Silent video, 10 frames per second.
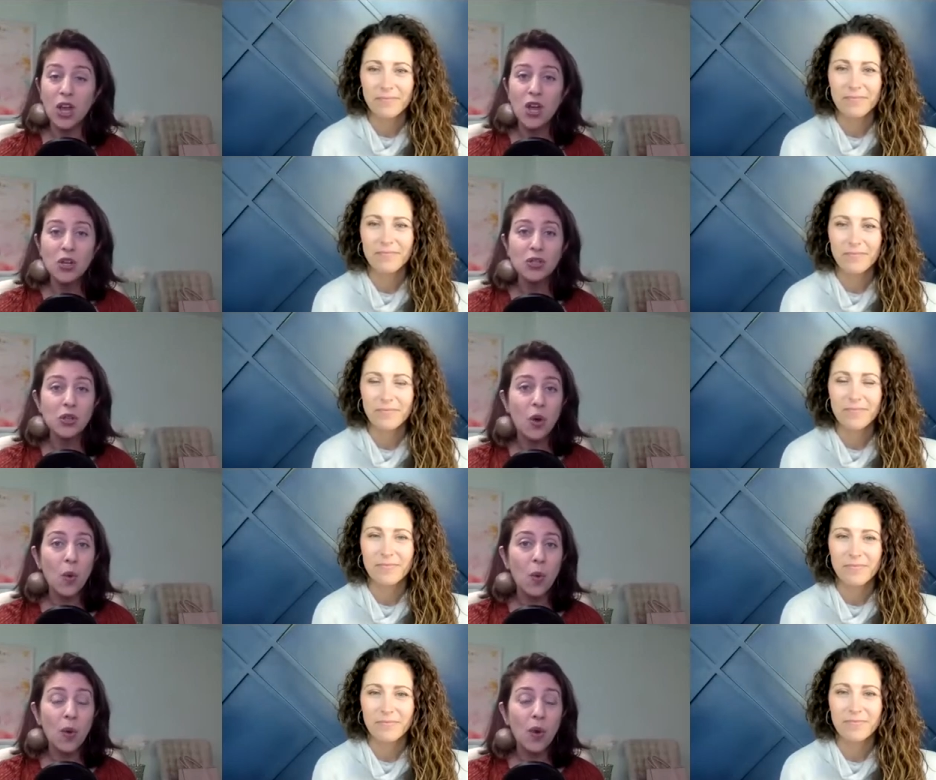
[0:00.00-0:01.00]

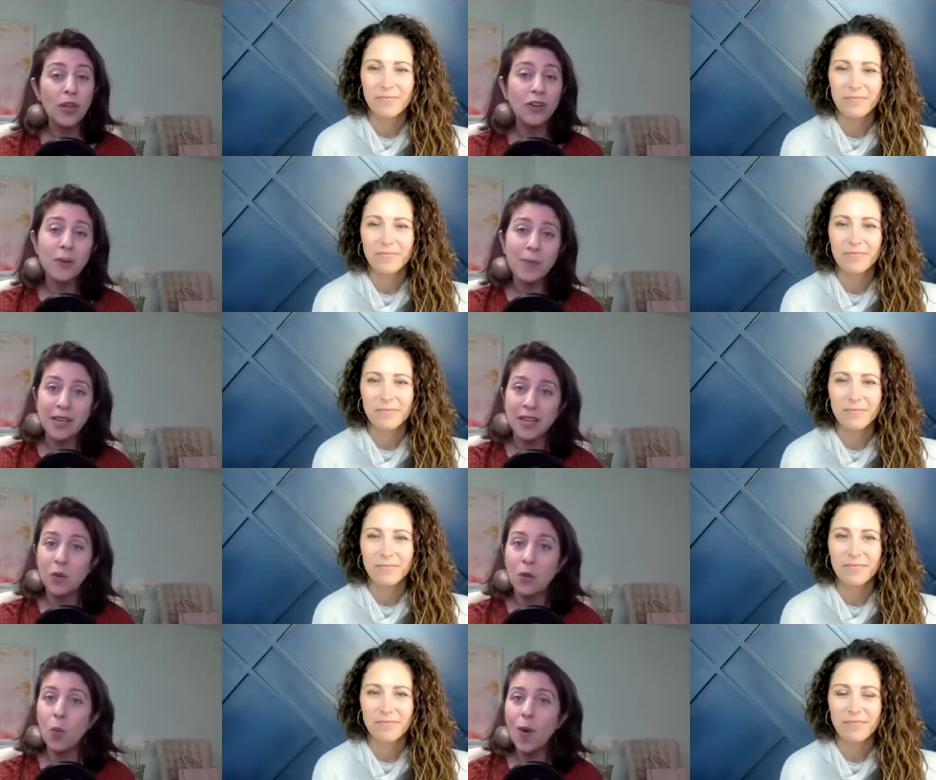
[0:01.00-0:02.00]
Speaker 1: So, in your opinion,
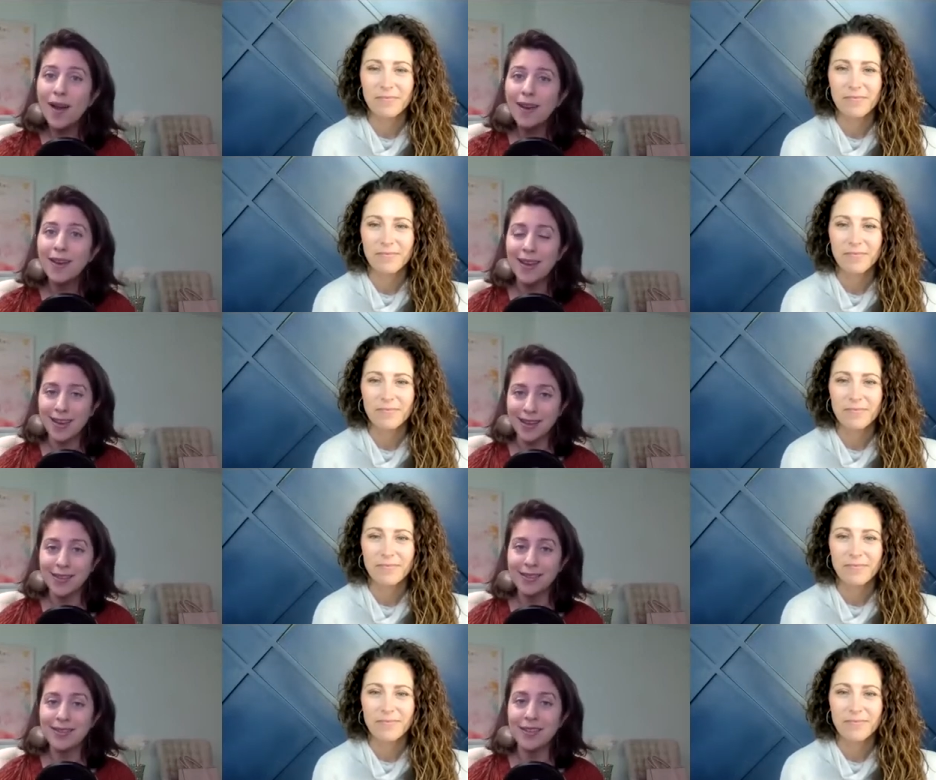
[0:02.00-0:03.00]
what
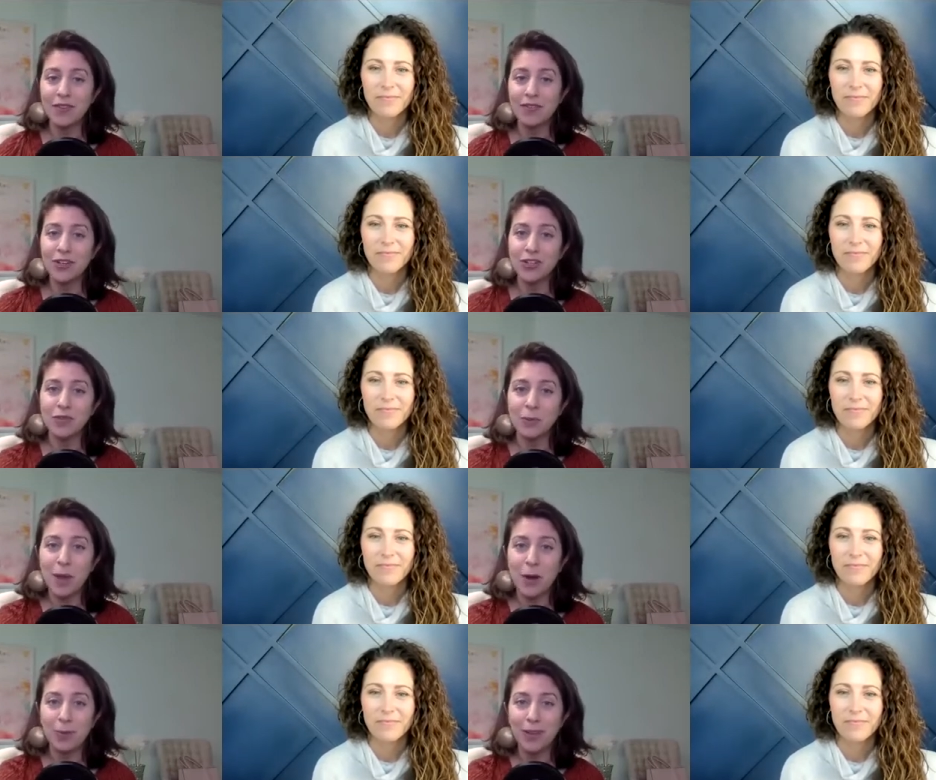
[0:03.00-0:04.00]
is the definition of a
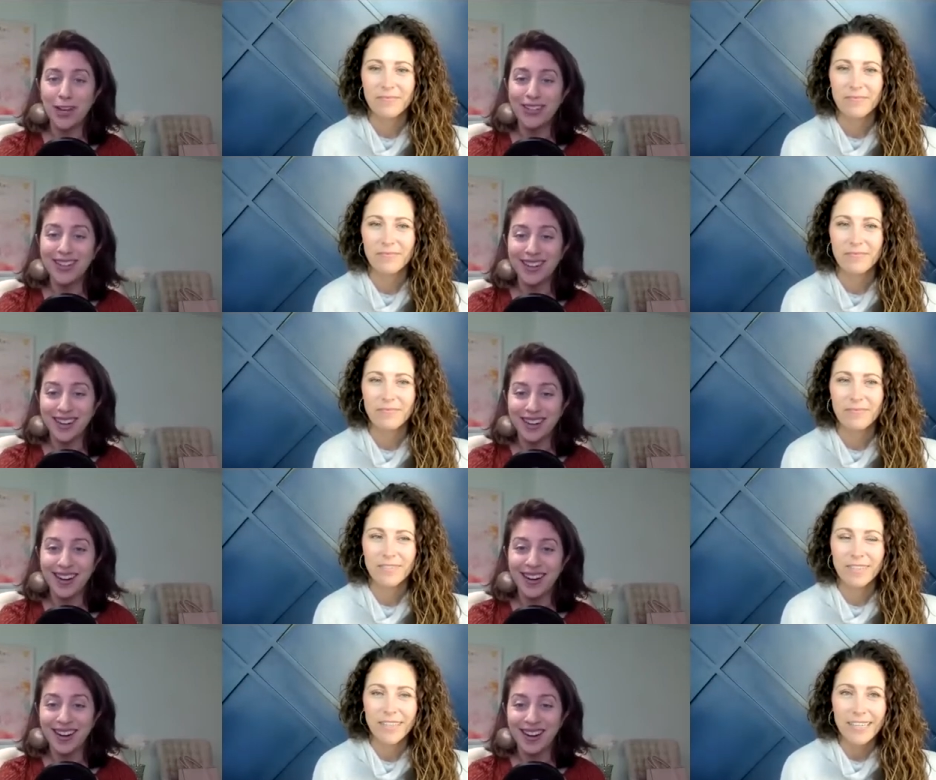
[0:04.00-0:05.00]
power player?
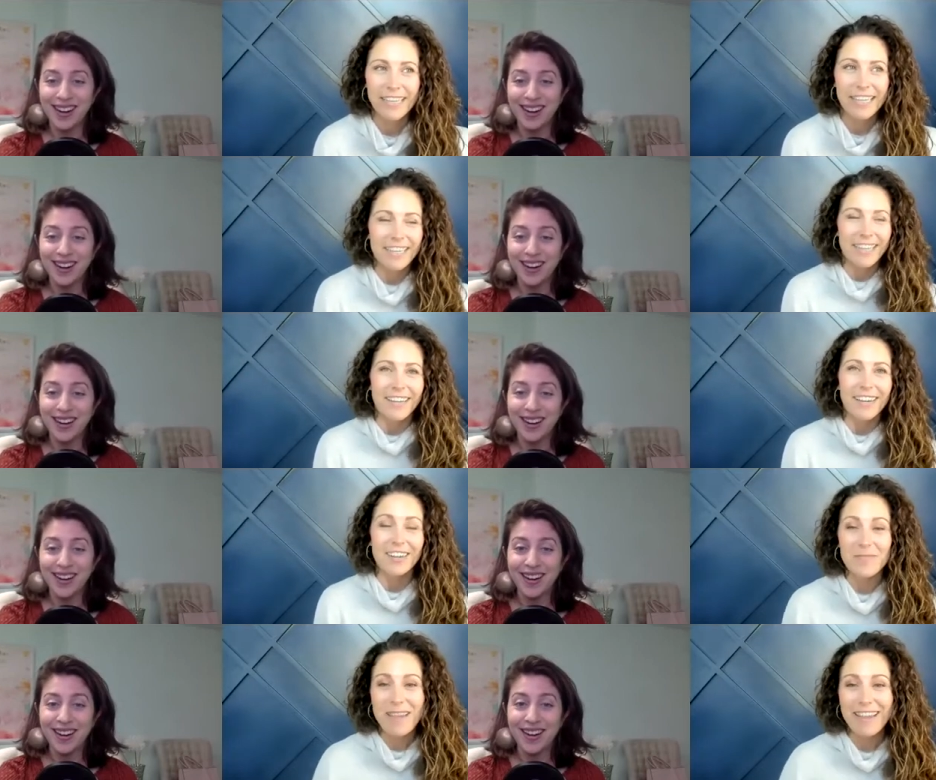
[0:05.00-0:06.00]

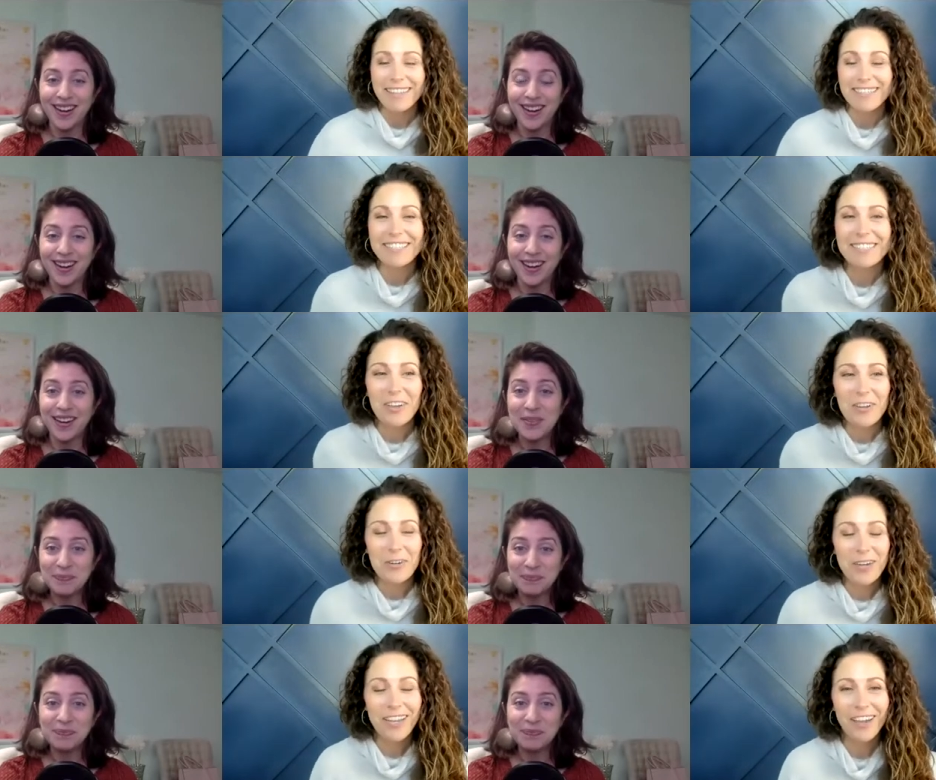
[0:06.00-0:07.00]
Speaker 2: Oh man.
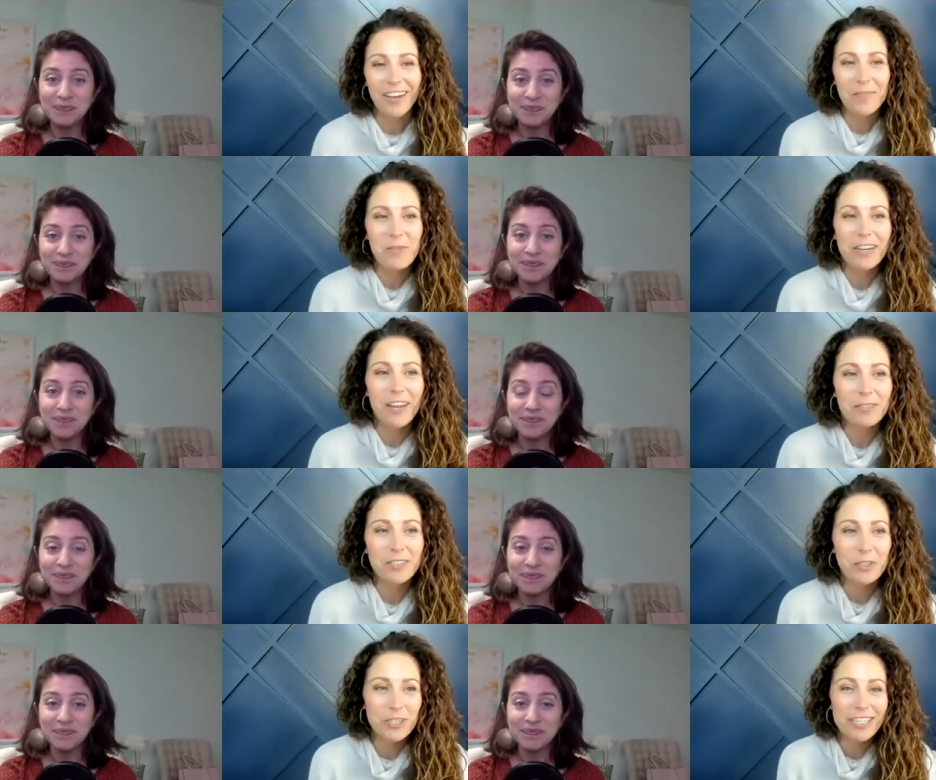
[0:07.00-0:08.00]
So um, when I was
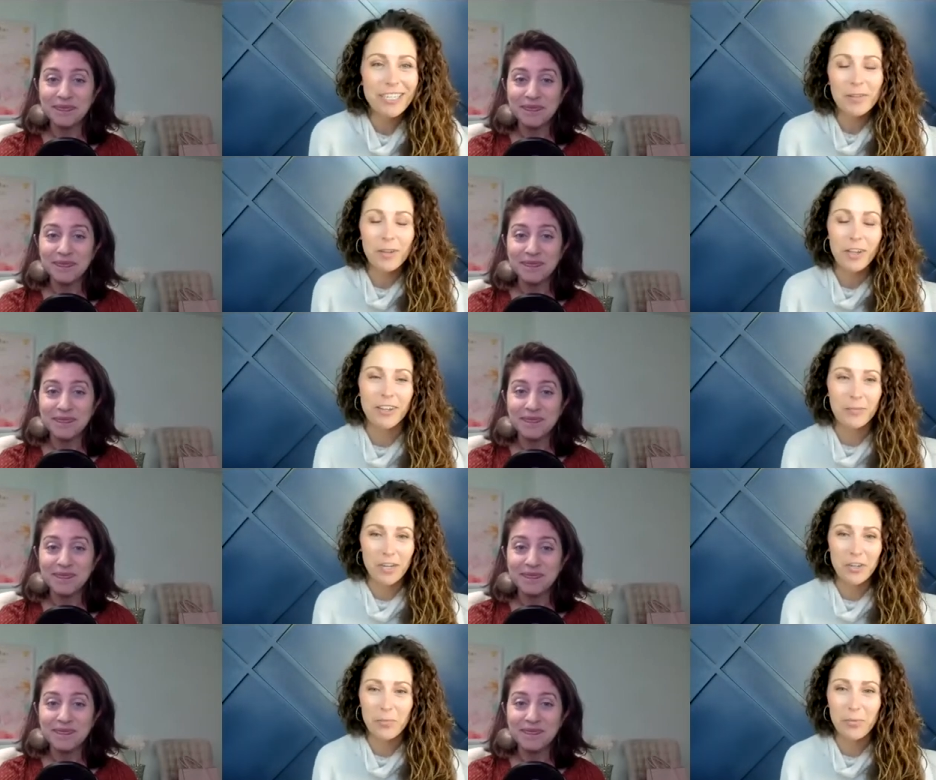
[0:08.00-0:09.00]
creating uh, my
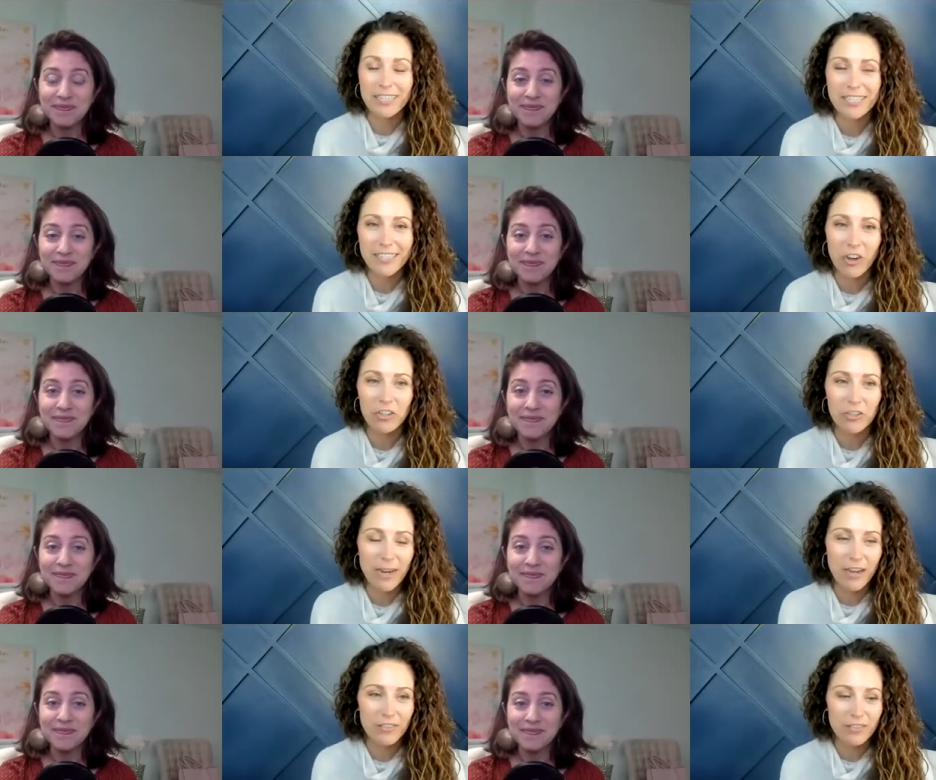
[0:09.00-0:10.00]
new branding all
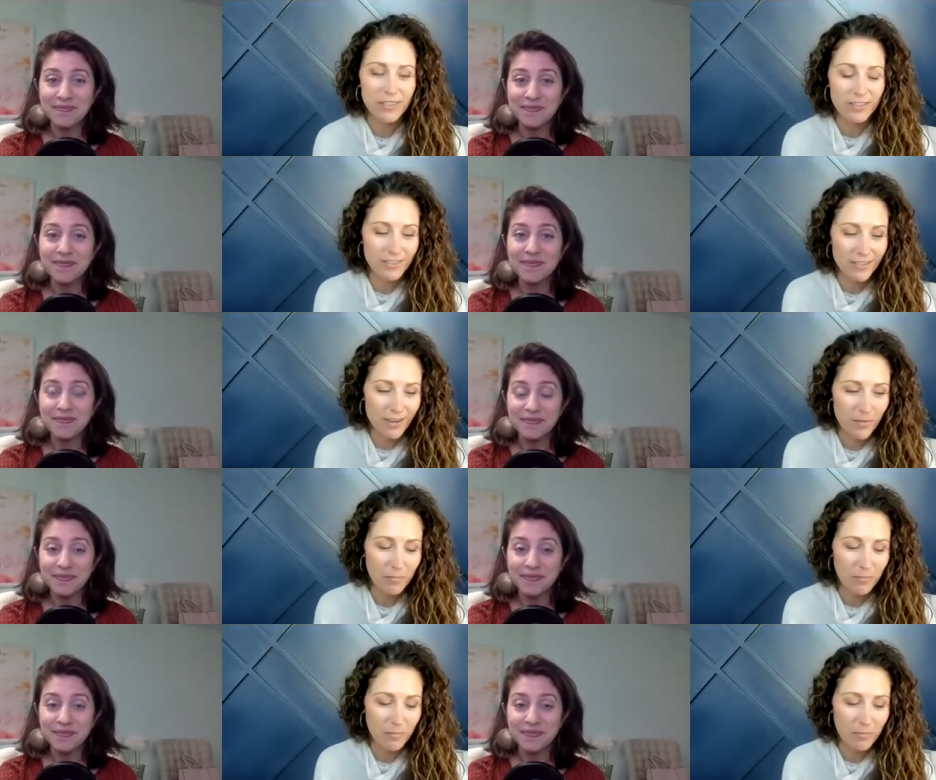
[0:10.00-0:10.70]
around this, um,